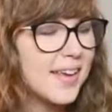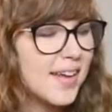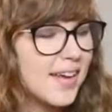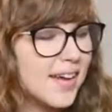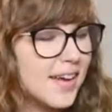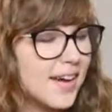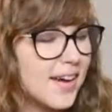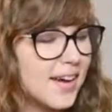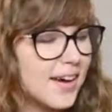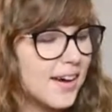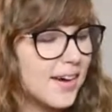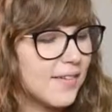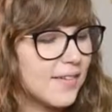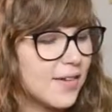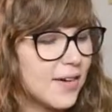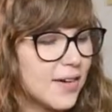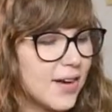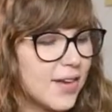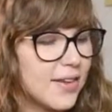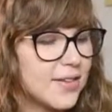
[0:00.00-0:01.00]

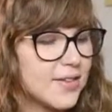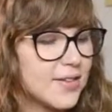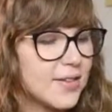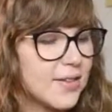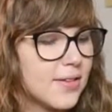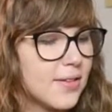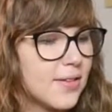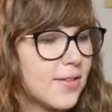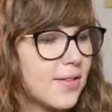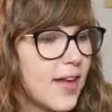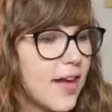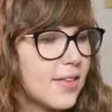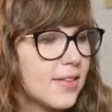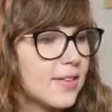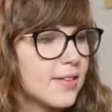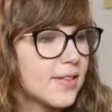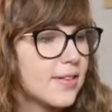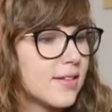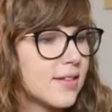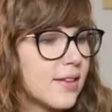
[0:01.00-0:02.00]
Okay, so
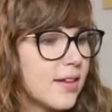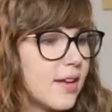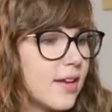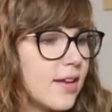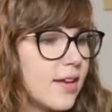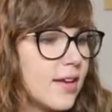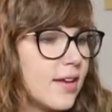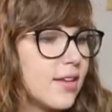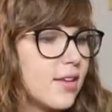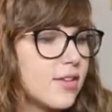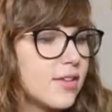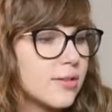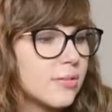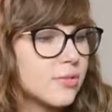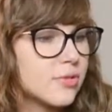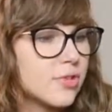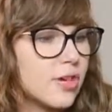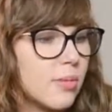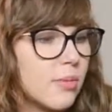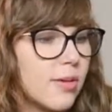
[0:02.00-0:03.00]
that's some
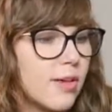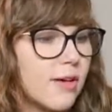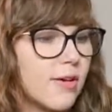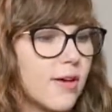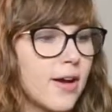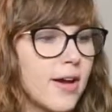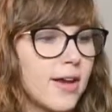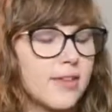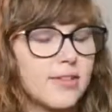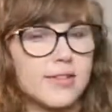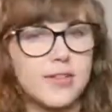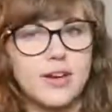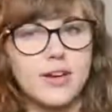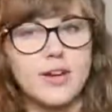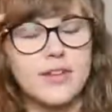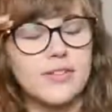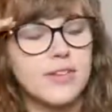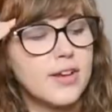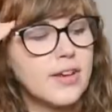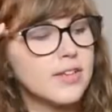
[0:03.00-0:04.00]
tremolo. Okay, so
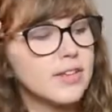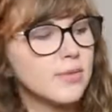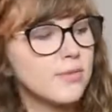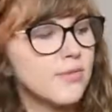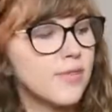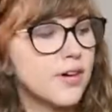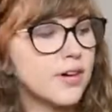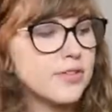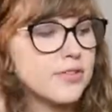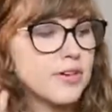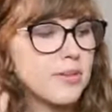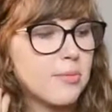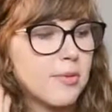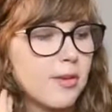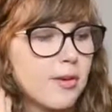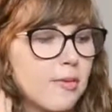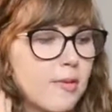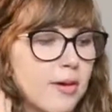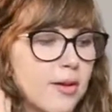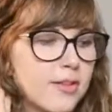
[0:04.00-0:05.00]
here's like some fun
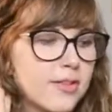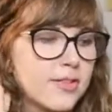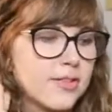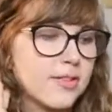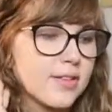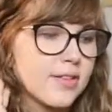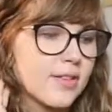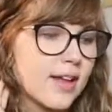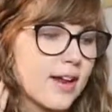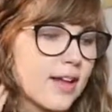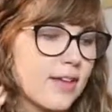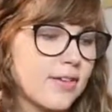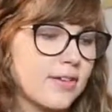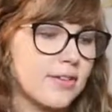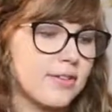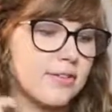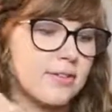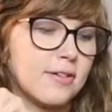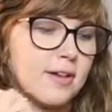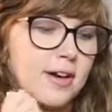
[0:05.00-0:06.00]
tremolo ones that I'll do.